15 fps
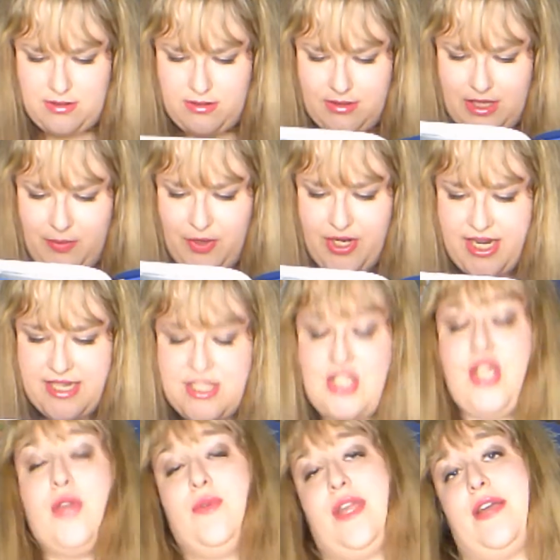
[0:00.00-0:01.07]
Liberties
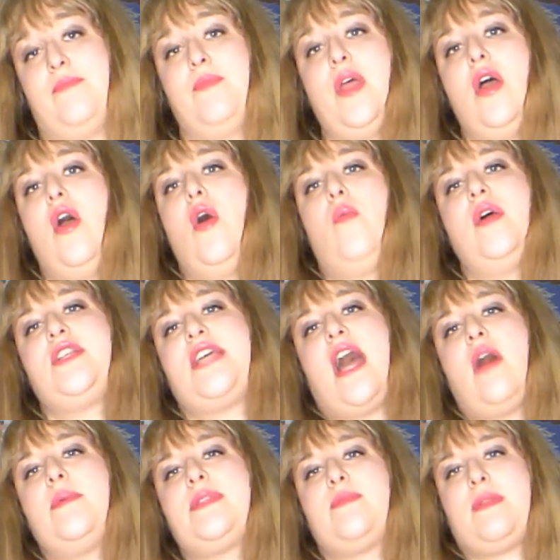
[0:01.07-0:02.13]
Union which
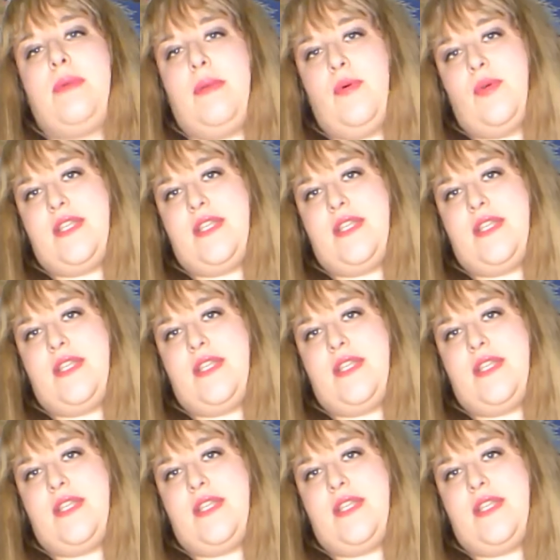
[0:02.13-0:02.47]
helps with people